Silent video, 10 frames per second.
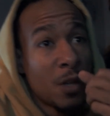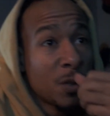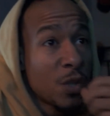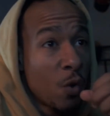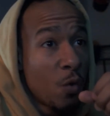
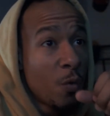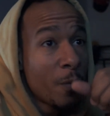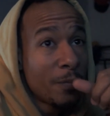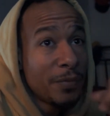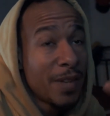So
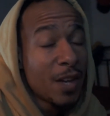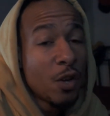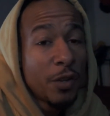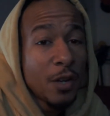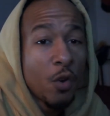They
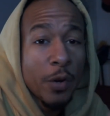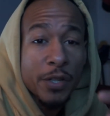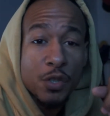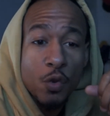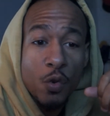go in
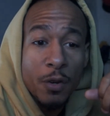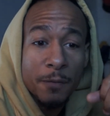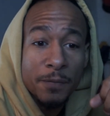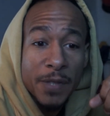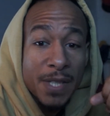the sewer.
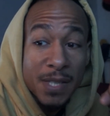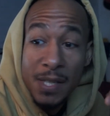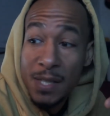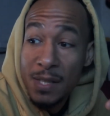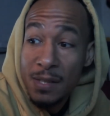He
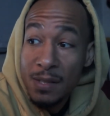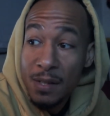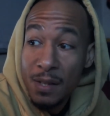sees